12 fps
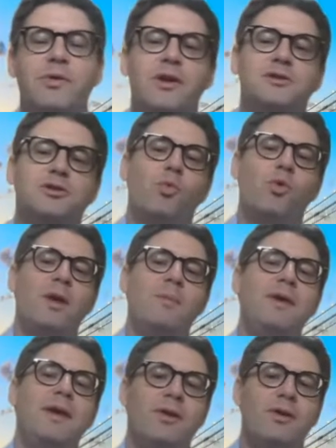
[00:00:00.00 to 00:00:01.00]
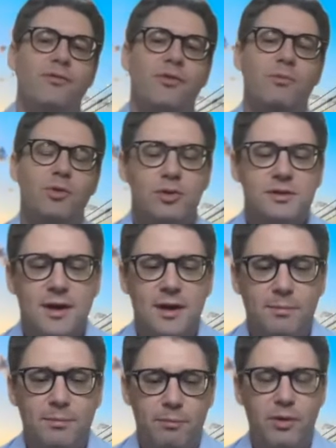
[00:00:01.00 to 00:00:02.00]
Sabrina, so what I'm hearing from you is that
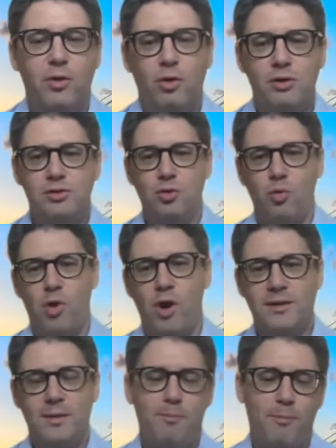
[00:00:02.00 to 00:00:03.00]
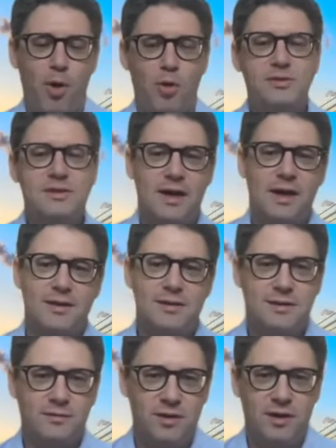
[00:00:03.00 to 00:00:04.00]
because you worked on both
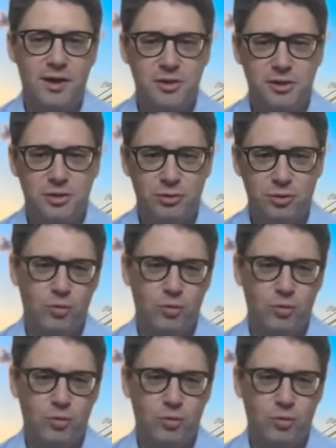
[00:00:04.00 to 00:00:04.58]
sides of the issue,